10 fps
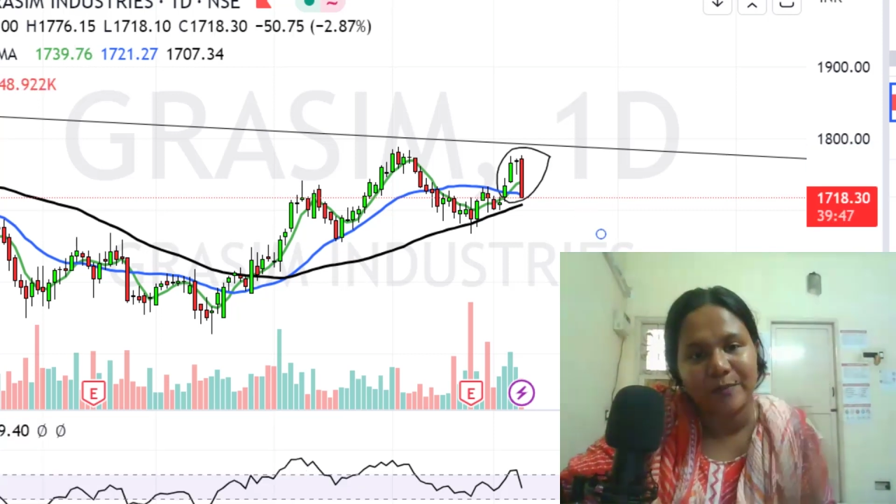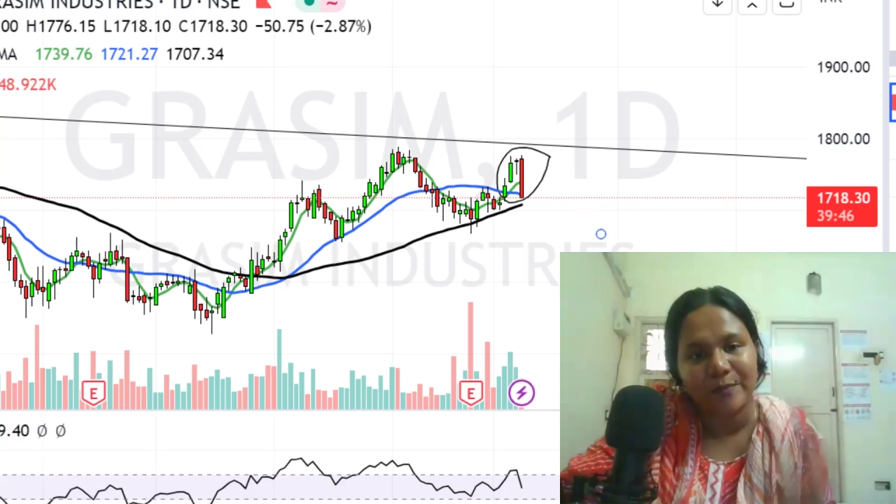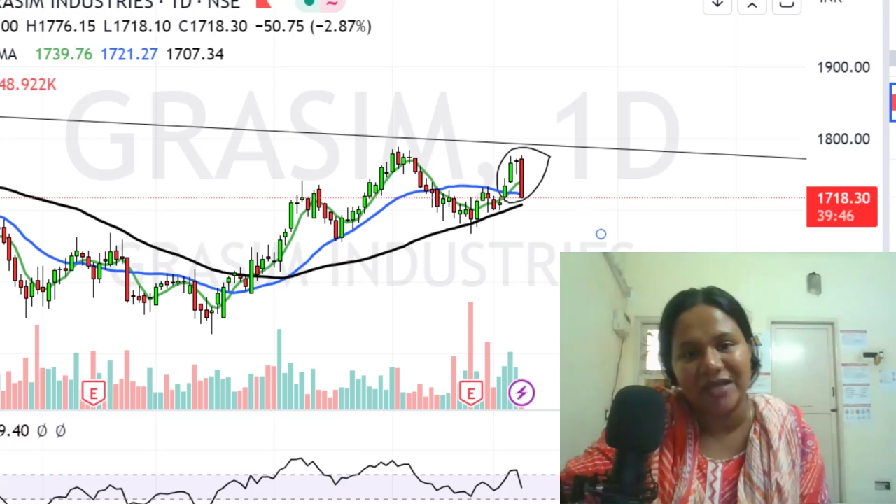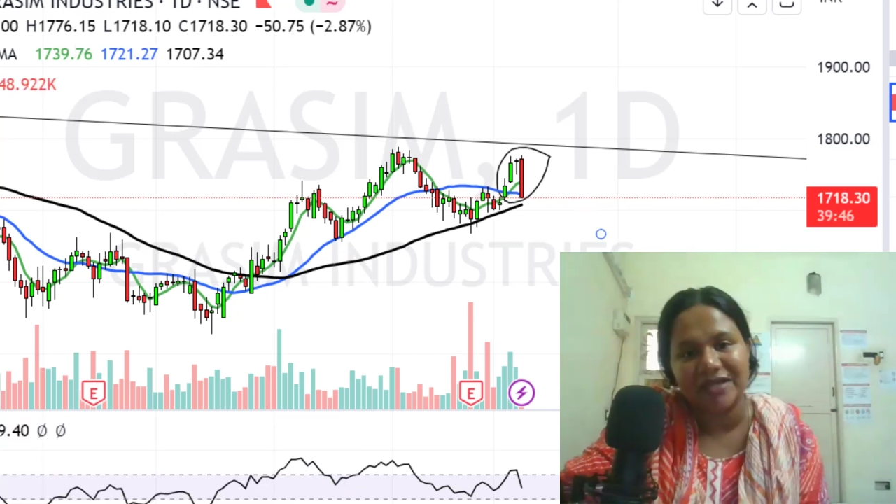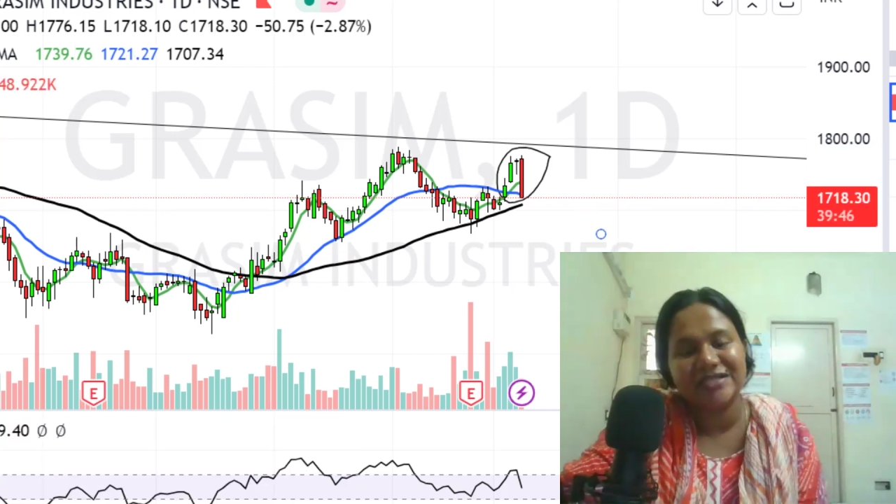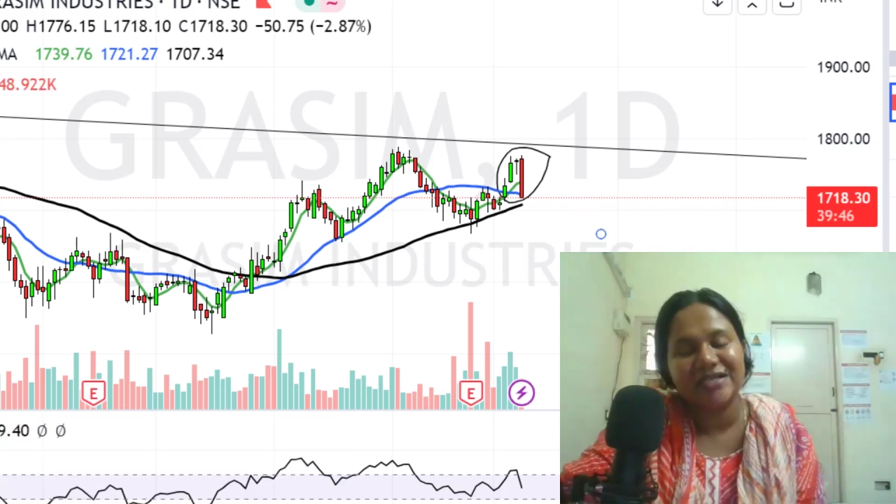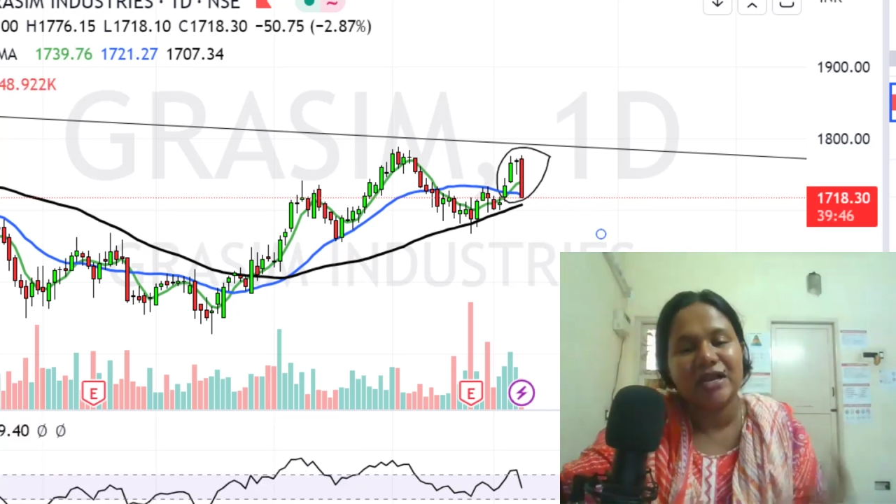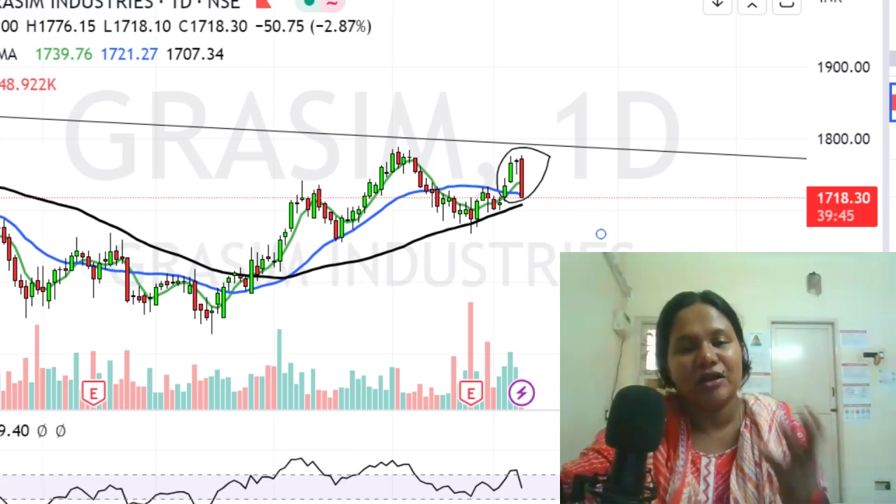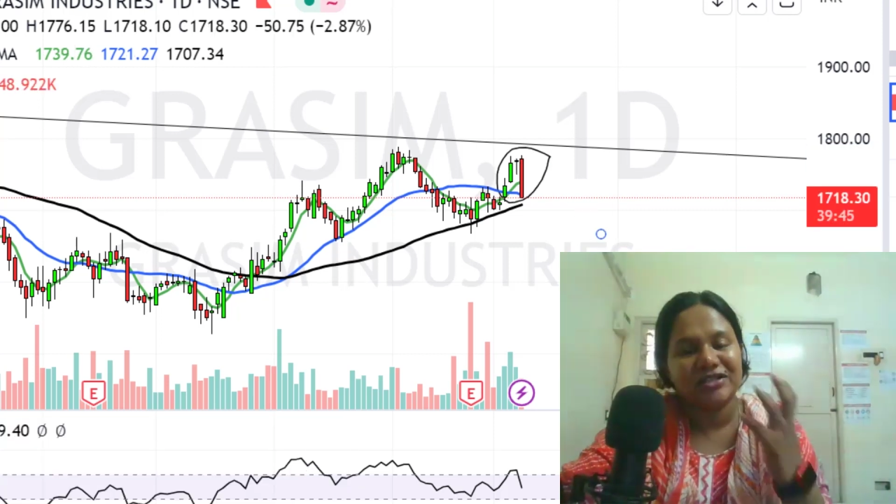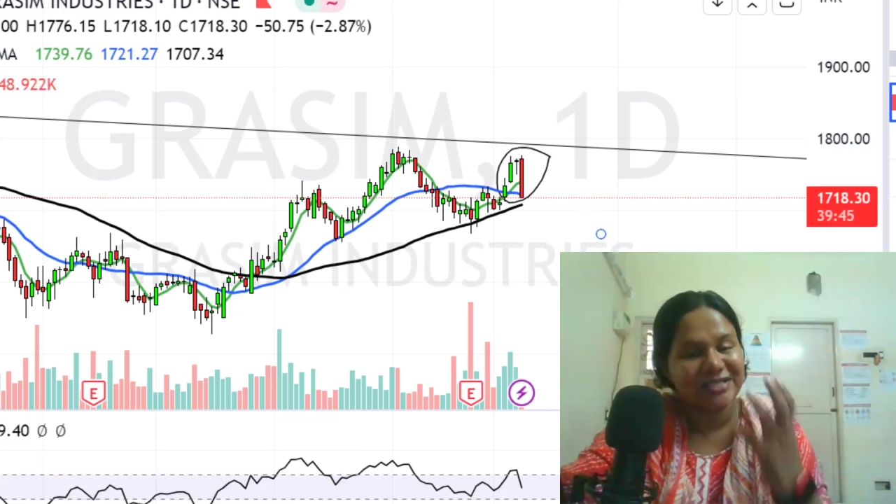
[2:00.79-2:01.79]
bears
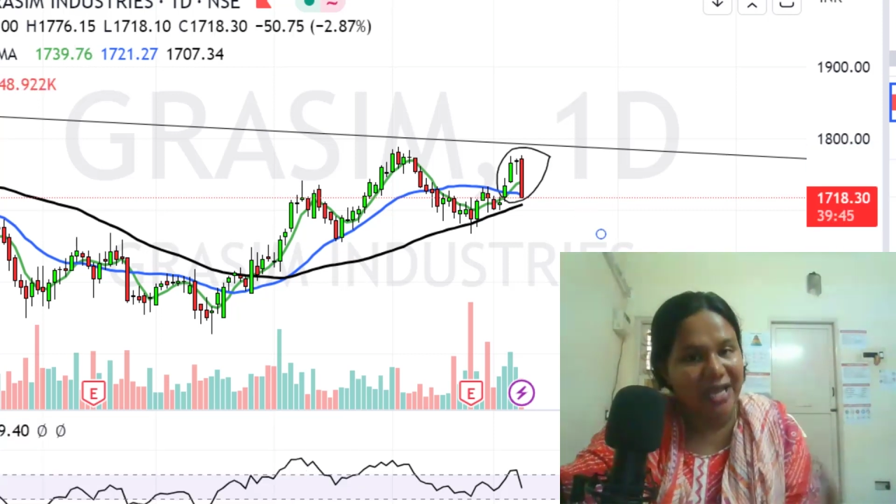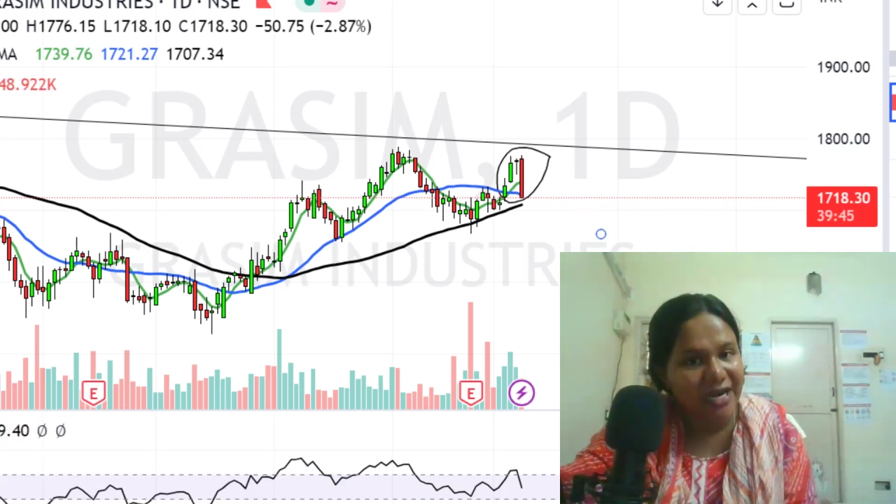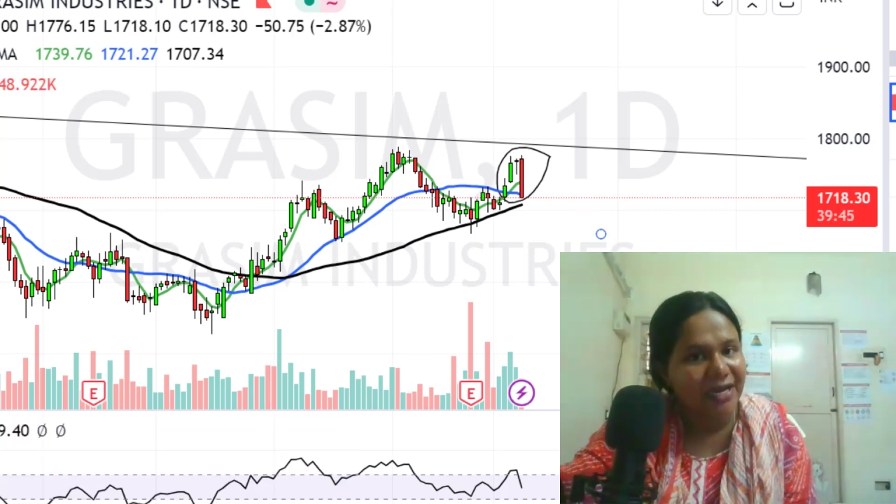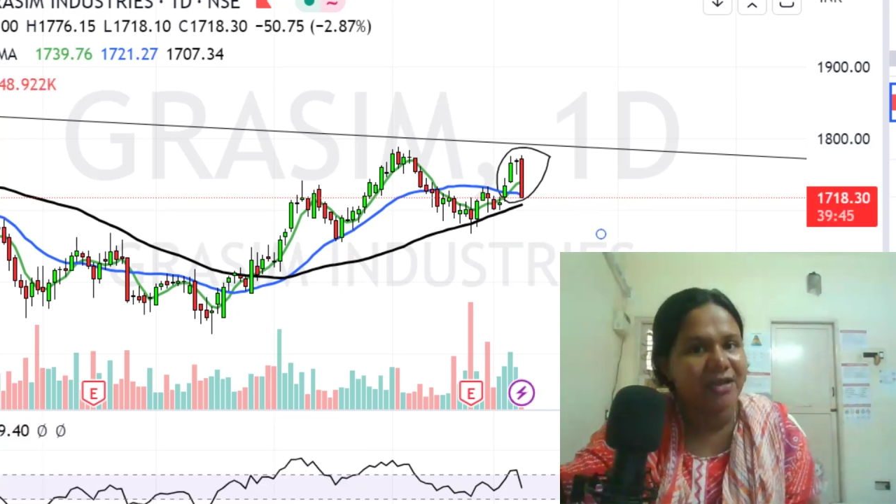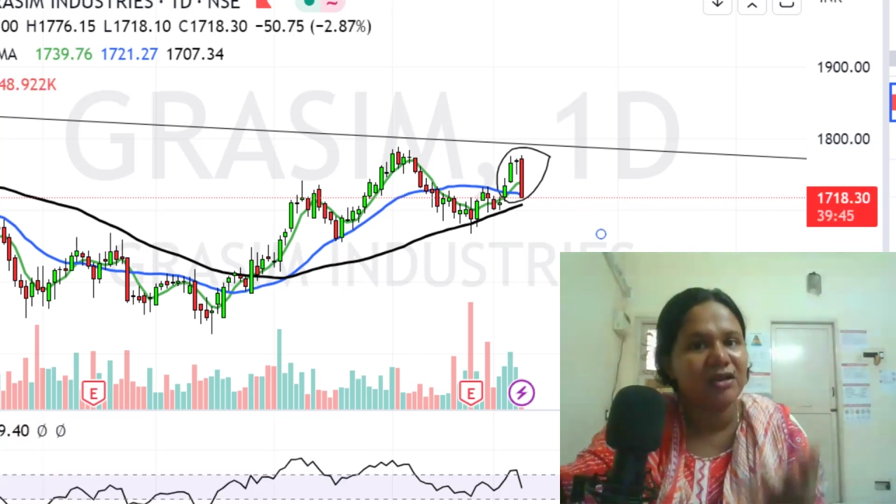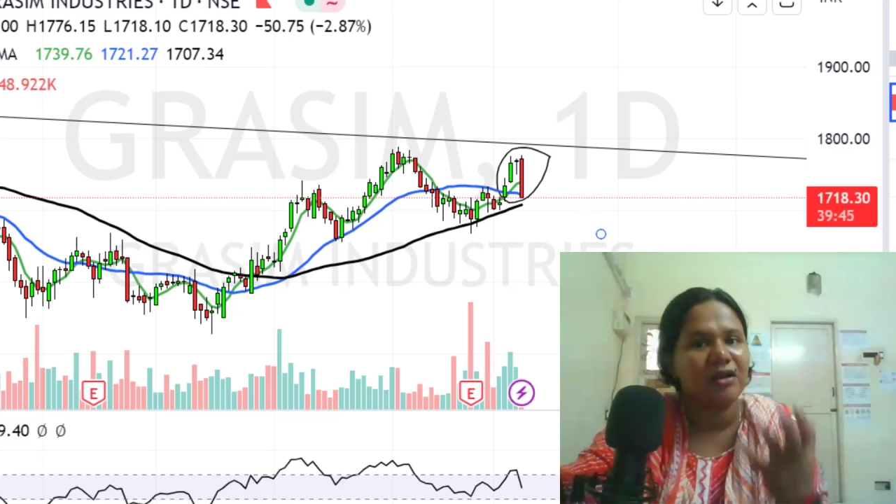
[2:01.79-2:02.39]
selling